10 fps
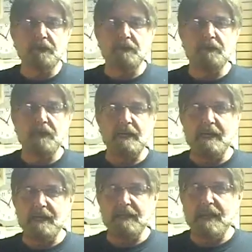You know,
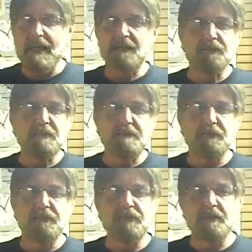I asked people
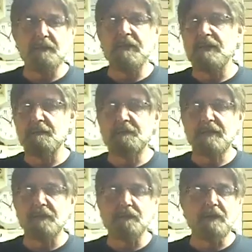to send me an
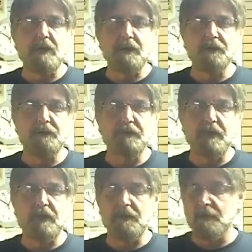MP3 audio
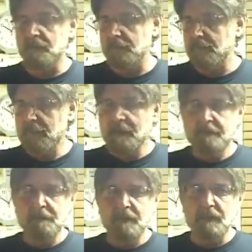file of
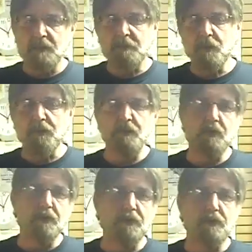the spoken
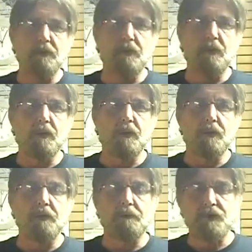word
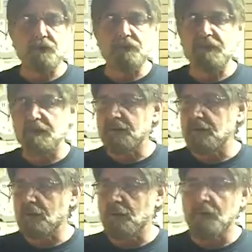or music
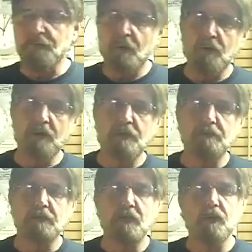or
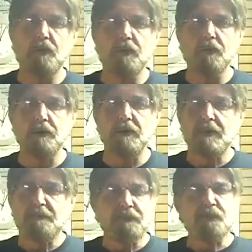poem or
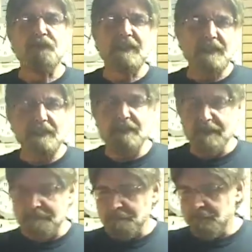virtually anything.